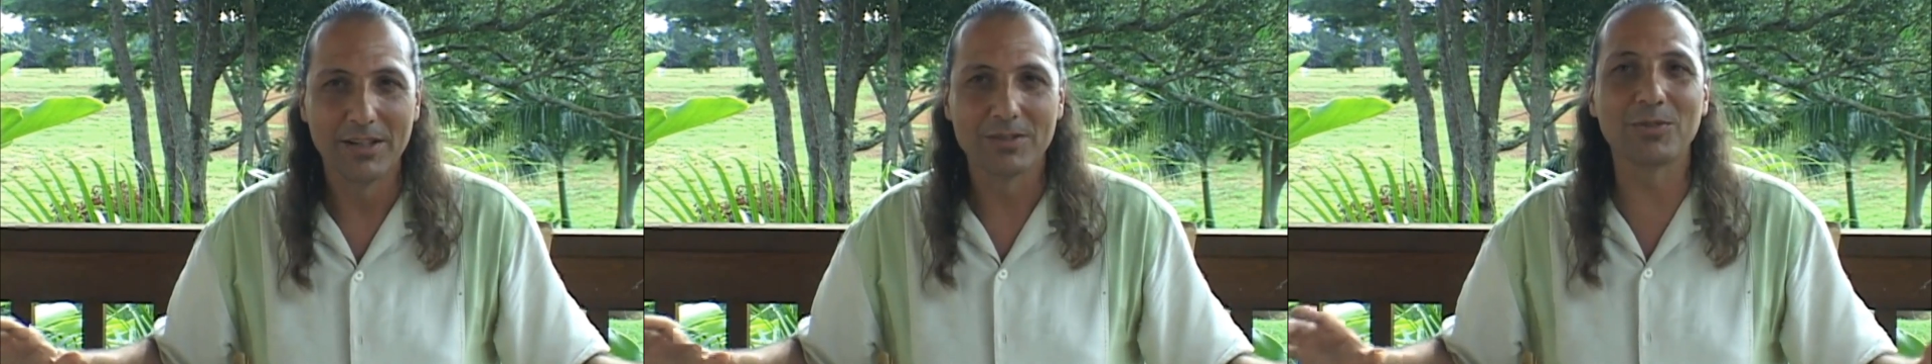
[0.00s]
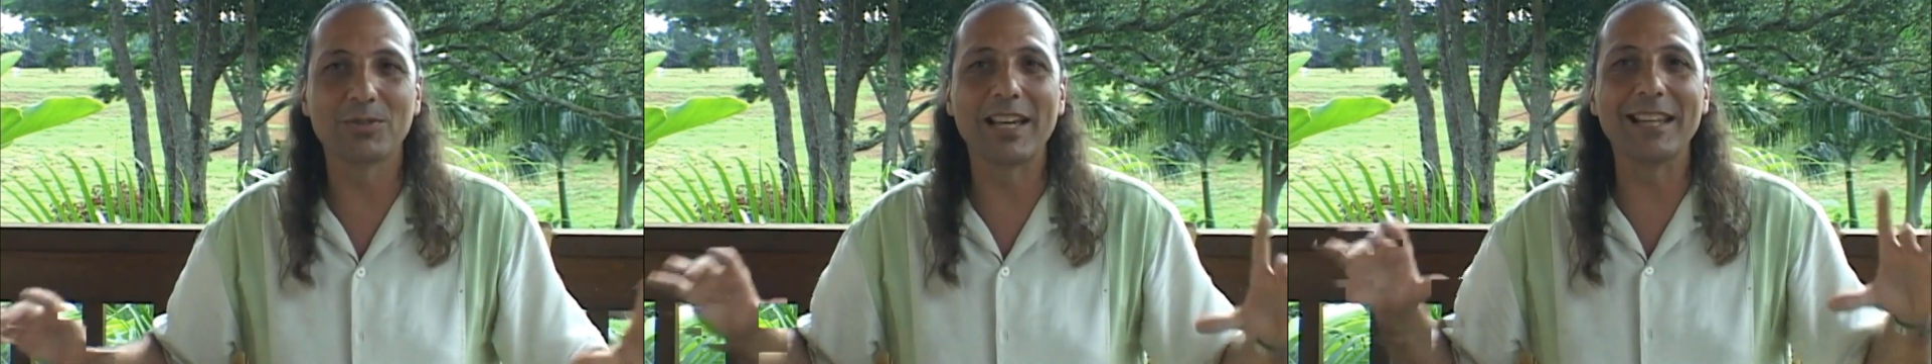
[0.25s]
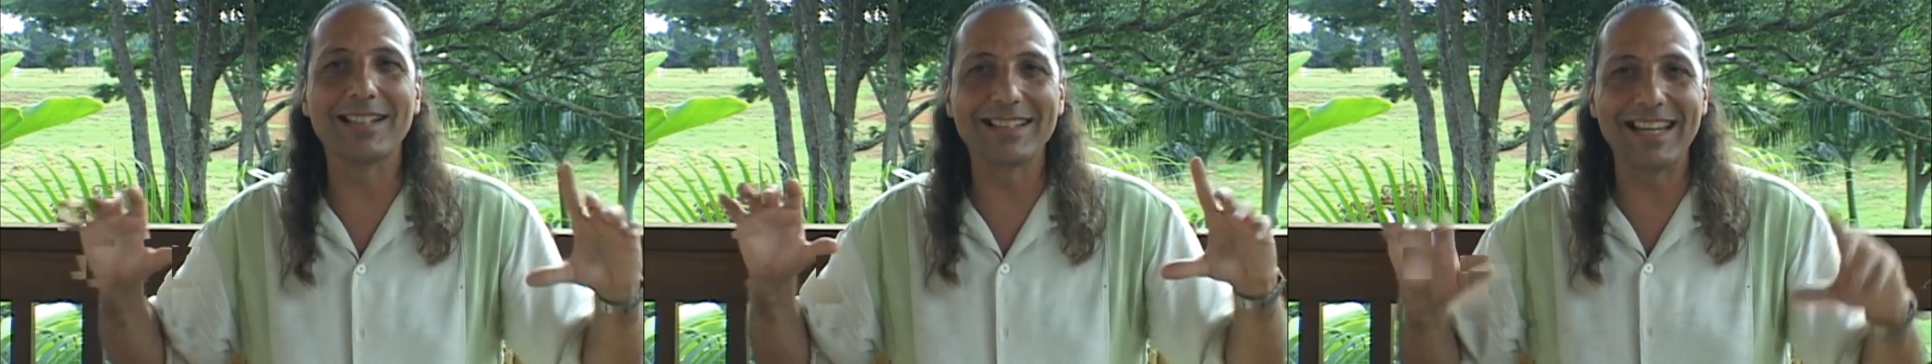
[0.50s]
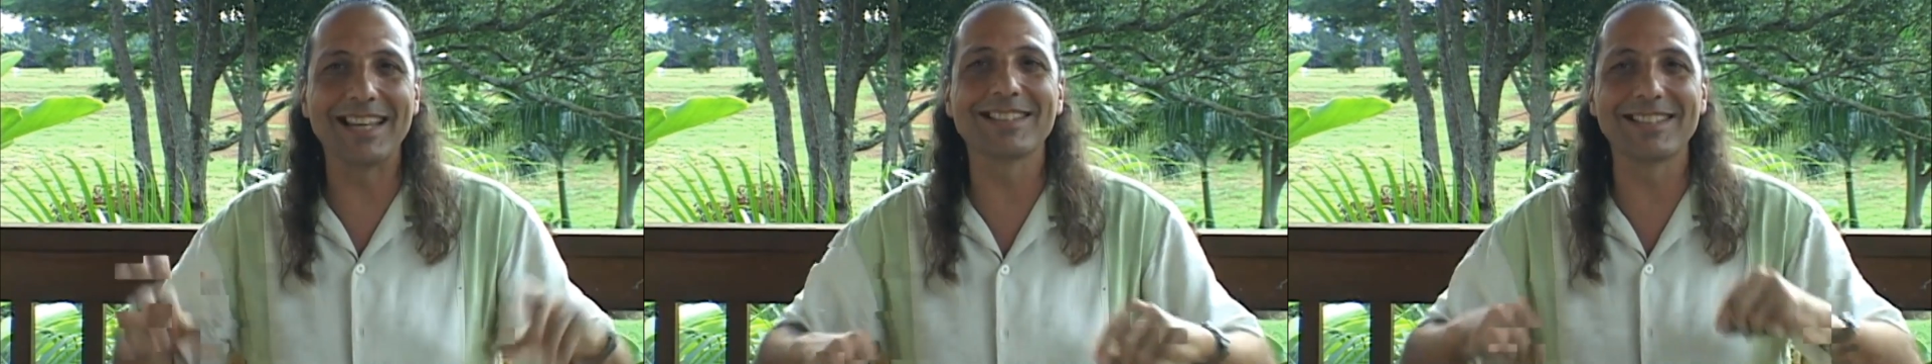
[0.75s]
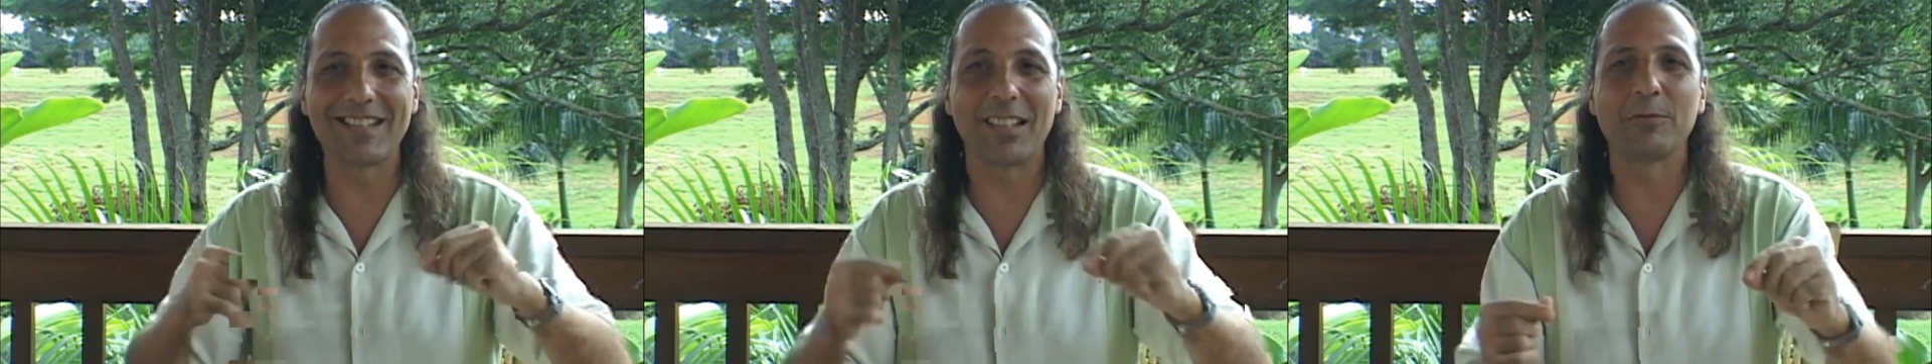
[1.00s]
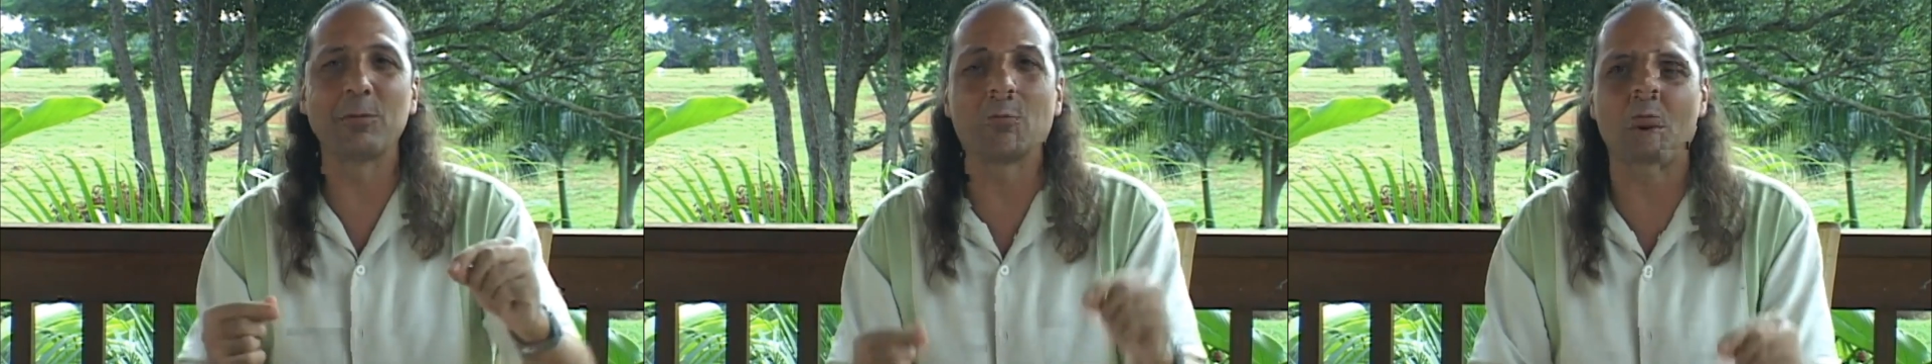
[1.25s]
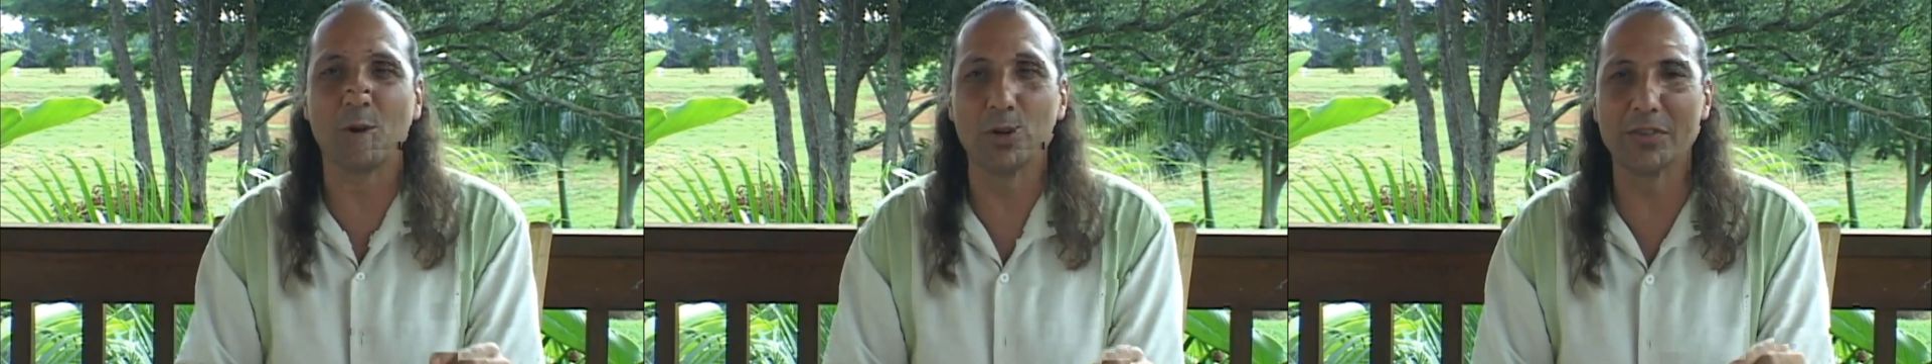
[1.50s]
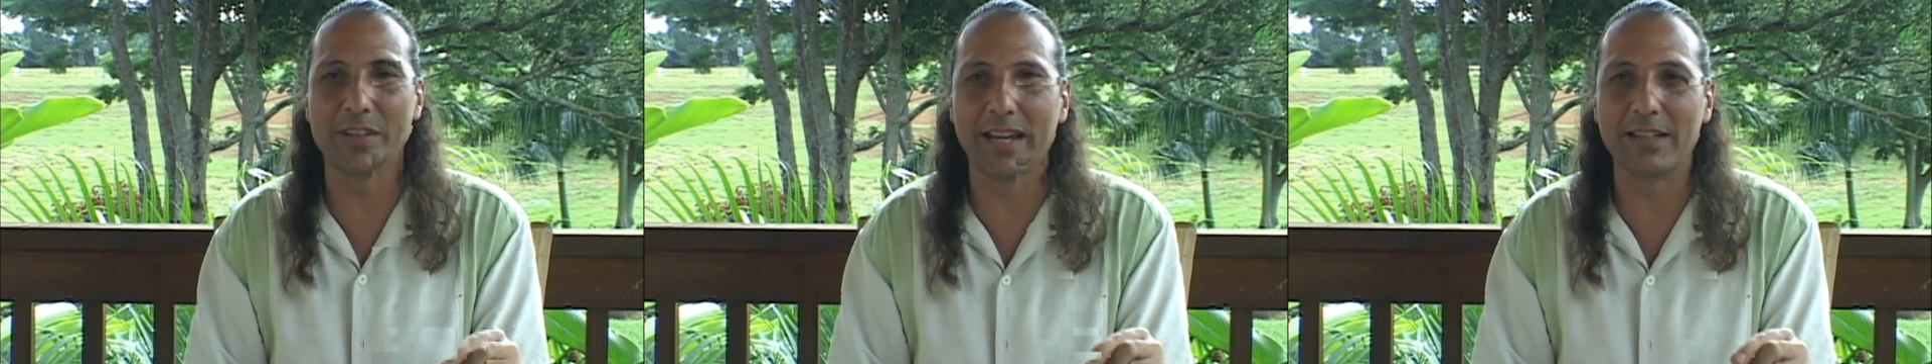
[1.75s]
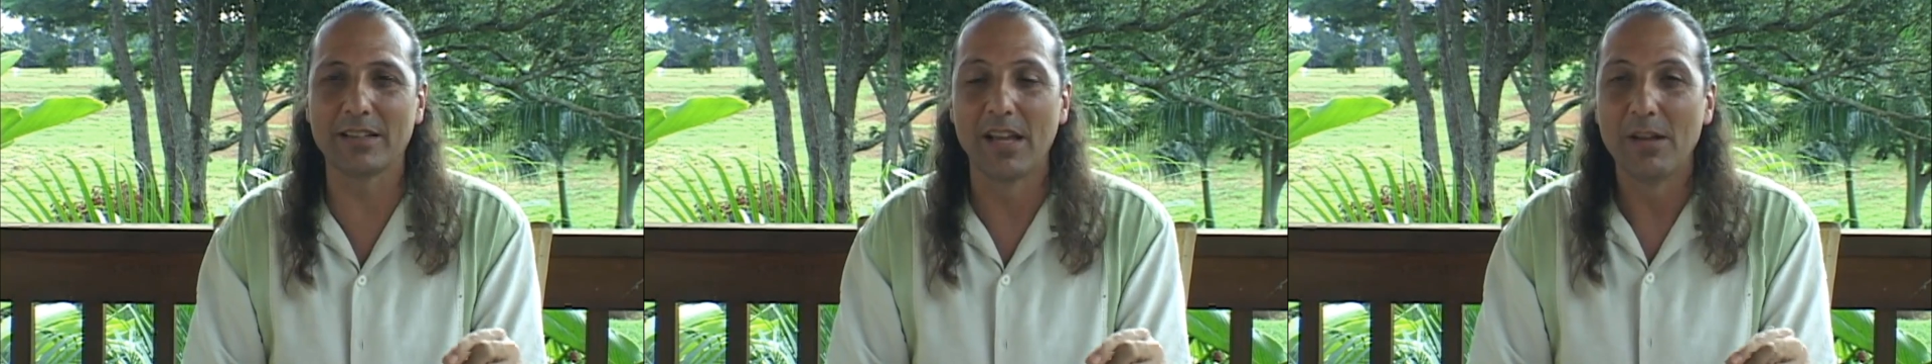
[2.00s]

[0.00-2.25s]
so that it can self-coordinate.